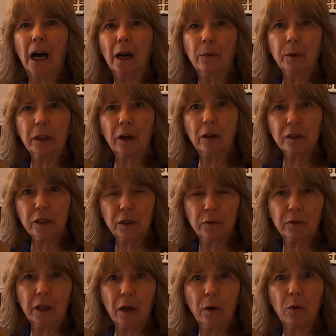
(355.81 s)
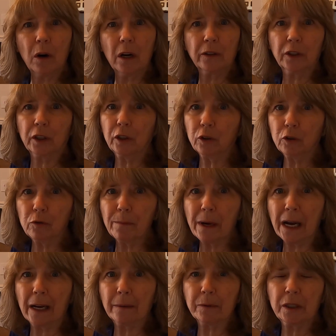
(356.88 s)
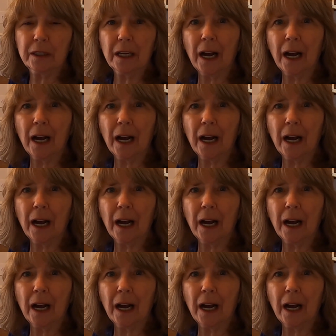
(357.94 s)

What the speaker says: I would also go onto Google Maps,